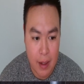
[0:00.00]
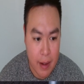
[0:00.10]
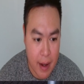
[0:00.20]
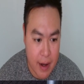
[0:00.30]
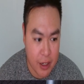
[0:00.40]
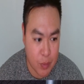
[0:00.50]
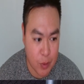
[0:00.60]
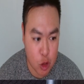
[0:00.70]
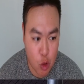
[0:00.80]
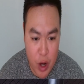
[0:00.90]
and he's
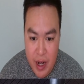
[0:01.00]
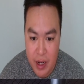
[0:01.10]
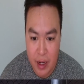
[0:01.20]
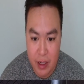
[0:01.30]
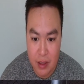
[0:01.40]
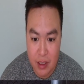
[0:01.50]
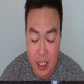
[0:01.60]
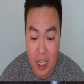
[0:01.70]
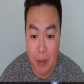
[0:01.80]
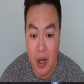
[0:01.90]
been training at City
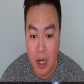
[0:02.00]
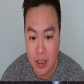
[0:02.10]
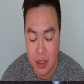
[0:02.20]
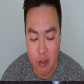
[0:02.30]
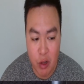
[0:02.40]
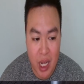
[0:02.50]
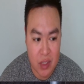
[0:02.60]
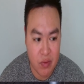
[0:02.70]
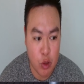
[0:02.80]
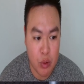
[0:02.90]
Kickboxing for the
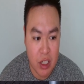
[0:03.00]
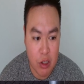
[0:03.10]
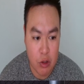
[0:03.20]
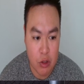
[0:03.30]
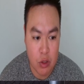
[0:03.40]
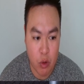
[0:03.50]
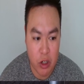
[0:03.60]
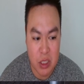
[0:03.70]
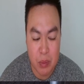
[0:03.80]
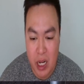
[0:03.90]
last few years, where
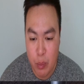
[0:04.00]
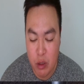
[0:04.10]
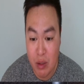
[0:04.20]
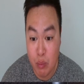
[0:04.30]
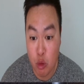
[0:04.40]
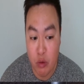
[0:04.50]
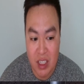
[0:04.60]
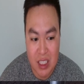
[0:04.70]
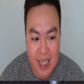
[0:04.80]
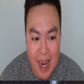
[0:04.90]
he's been able to improve
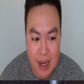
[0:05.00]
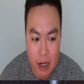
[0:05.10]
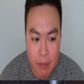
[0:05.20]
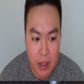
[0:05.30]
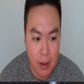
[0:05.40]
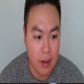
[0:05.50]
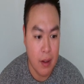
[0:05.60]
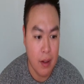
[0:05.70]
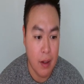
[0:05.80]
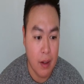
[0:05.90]
his stand-up.
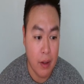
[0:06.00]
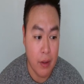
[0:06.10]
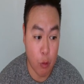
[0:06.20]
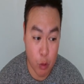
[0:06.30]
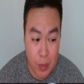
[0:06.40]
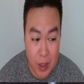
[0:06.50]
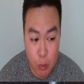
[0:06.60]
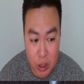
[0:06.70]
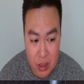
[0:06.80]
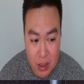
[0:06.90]
There will be
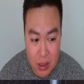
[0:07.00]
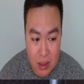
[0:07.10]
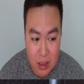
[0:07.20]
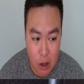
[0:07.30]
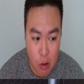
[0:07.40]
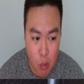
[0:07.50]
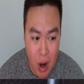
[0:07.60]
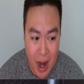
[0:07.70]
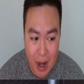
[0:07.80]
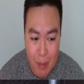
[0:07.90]
reasons,
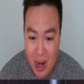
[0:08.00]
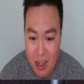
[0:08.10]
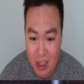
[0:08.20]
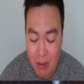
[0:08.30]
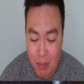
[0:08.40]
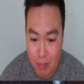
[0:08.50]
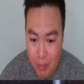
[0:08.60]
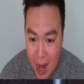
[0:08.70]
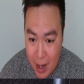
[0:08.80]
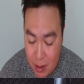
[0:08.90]
why I'm not going to
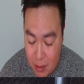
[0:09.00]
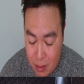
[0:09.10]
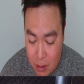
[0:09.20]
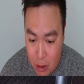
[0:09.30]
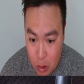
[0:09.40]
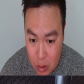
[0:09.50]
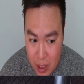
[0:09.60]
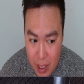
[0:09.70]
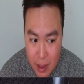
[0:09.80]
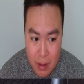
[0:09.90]
back
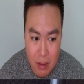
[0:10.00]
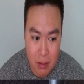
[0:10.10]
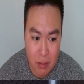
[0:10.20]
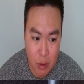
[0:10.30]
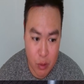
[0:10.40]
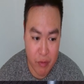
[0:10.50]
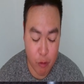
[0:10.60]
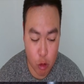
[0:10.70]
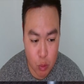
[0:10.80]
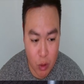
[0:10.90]
Jousset, and the
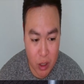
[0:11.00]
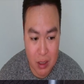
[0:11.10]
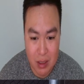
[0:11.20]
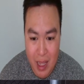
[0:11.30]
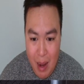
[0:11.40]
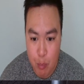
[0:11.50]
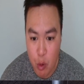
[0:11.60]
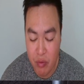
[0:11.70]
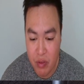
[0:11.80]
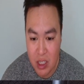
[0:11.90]
first one is that
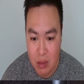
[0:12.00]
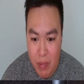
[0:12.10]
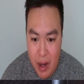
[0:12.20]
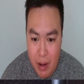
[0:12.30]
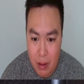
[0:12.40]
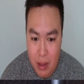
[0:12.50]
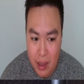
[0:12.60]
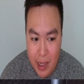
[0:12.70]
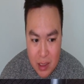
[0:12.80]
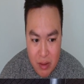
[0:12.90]
both of these men, they
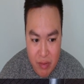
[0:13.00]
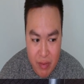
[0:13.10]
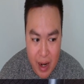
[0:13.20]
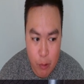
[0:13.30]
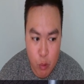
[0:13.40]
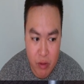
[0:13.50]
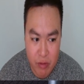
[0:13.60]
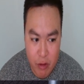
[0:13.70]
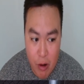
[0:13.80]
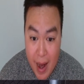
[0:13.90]
like to fight with
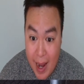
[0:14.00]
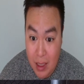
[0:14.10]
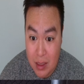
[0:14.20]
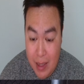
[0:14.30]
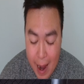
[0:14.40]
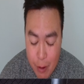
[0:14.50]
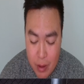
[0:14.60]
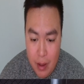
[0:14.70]
their hands down.